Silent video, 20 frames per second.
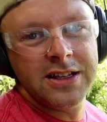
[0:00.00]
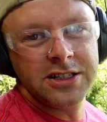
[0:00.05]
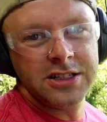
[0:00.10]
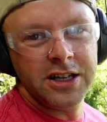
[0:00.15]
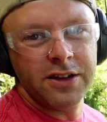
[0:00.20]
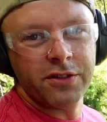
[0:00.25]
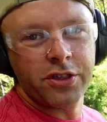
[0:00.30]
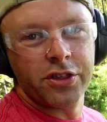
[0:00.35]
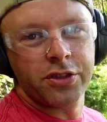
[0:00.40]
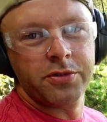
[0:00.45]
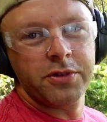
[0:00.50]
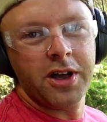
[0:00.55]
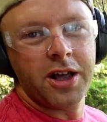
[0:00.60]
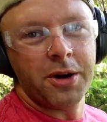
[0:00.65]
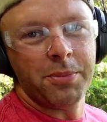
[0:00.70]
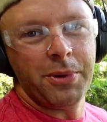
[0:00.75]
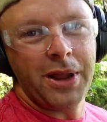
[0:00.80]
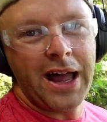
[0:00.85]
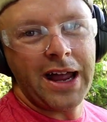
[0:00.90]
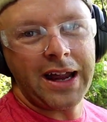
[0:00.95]
see if the 300
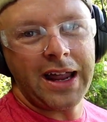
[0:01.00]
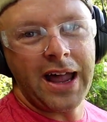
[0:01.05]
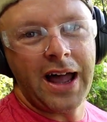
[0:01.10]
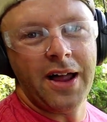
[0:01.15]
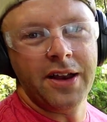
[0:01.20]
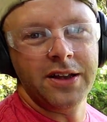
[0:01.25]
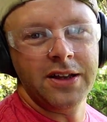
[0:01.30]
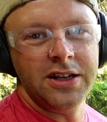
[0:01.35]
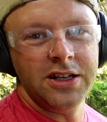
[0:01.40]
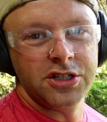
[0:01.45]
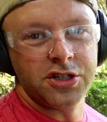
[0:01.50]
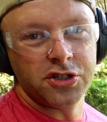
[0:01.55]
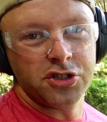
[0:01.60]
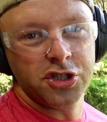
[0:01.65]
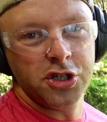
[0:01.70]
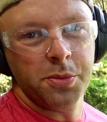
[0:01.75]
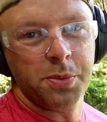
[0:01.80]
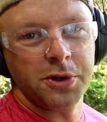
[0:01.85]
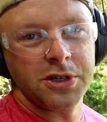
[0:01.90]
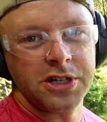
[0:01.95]
blackout, and these are
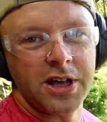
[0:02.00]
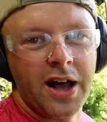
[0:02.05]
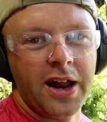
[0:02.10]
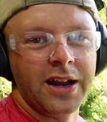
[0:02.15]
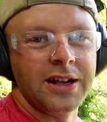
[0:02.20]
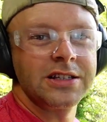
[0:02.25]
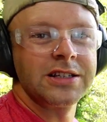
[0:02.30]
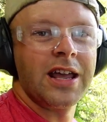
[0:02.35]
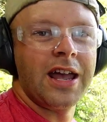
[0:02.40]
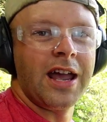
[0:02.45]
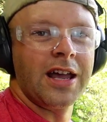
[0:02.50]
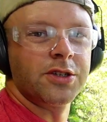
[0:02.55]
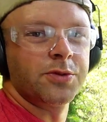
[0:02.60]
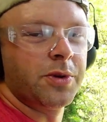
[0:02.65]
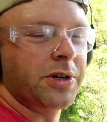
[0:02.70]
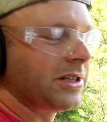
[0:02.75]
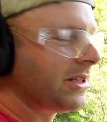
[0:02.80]
supersonics, has what